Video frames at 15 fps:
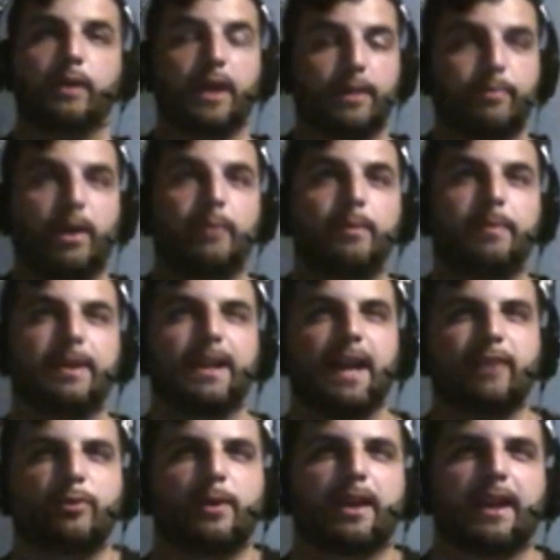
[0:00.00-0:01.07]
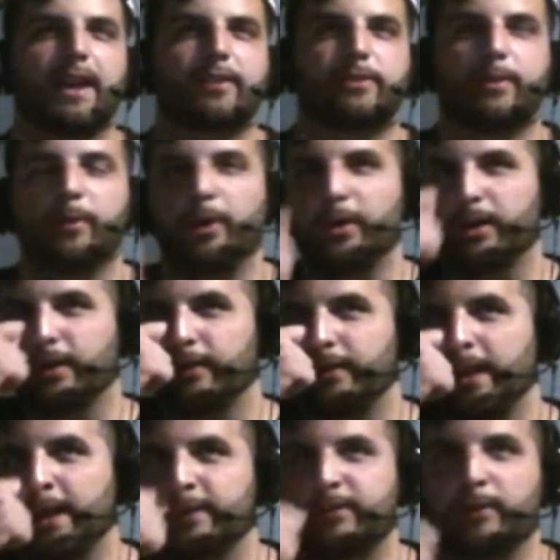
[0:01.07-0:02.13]
It'd probably be next week actually, won't it? Because
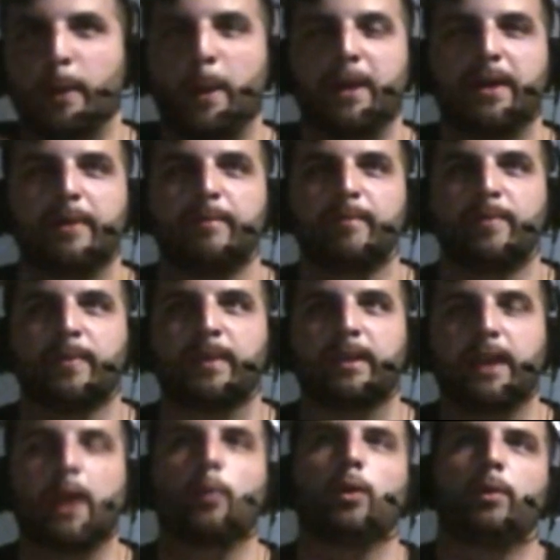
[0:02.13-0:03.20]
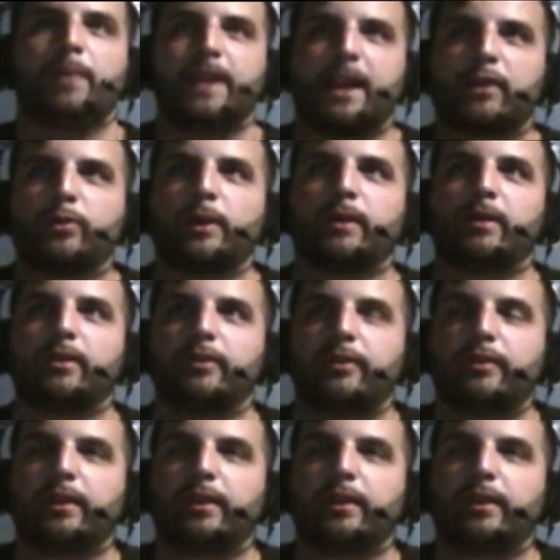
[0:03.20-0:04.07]
it will be next week because